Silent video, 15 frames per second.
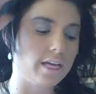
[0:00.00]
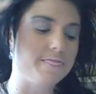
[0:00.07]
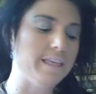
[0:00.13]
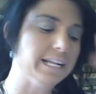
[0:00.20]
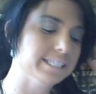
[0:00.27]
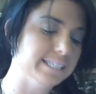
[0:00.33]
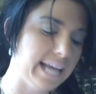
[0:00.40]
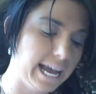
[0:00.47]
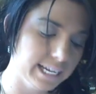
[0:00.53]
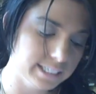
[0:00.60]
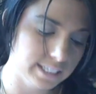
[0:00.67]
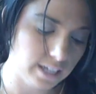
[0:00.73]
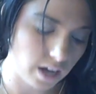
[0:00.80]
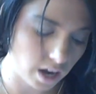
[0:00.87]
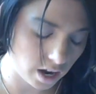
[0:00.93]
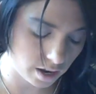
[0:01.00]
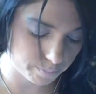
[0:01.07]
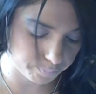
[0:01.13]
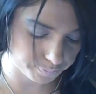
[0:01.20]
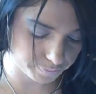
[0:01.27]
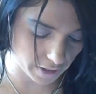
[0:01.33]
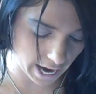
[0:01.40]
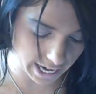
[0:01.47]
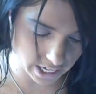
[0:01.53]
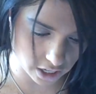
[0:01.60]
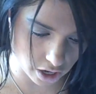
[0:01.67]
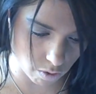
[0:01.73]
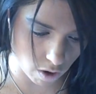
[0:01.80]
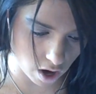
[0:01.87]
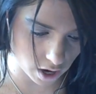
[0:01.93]
that's that. Um, I could
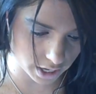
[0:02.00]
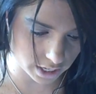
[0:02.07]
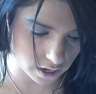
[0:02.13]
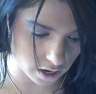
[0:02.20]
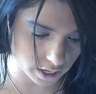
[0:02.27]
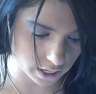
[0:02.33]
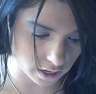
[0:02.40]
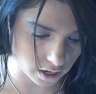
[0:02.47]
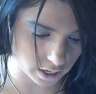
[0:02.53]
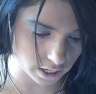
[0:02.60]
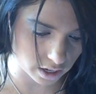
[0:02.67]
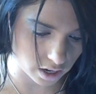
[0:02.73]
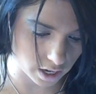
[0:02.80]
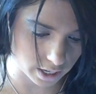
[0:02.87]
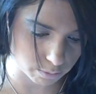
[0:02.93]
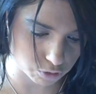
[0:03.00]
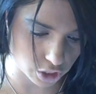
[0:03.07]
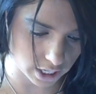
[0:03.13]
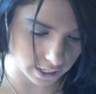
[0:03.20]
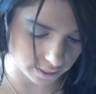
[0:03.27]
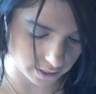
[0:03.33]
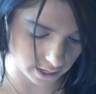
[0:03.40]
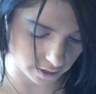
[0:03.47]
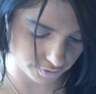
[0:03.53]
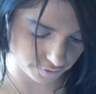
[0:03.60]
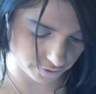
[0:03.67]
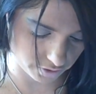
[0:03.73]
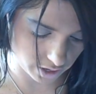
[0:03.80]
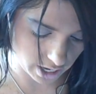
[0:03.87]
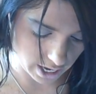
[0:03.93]
go on and on and on and on. I'm trying to think
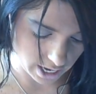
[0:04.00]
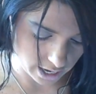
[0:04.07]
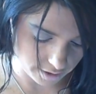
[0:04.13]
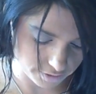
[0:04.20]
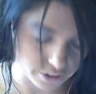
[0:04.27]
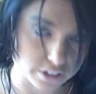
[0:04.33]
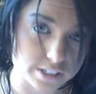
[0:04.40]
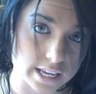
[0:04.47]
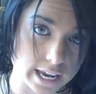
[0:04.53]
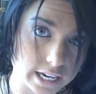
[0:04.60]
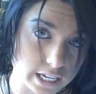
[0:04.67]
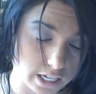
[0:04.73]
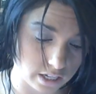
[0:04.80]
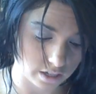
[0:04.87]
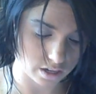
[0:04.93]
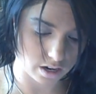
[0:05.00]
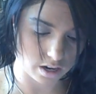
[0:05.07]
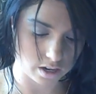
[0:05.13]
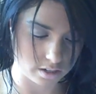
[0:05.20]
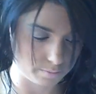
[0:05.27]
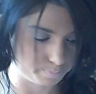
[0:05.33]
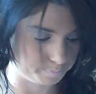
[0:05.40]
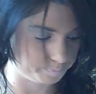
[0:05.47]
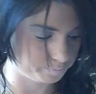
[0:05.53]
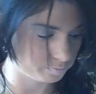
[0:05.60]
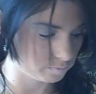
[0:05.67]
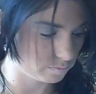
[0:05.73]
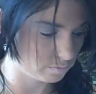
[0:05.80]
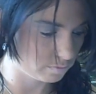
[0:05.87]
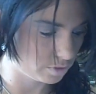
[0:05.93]
of if there's any um,
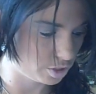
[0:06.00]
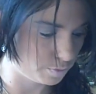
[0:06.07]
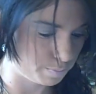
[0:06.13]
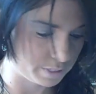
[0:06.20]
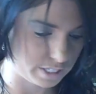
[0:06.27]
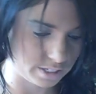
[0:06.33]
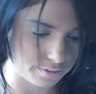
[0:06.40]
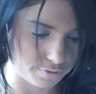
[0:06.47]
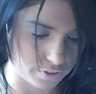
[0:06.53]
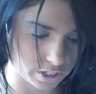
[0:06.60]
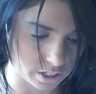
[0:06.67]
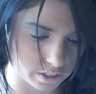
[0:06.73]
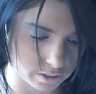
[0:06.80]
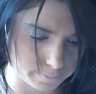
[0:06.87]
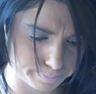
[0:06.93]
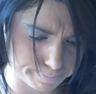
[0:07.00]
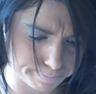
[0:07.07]
specific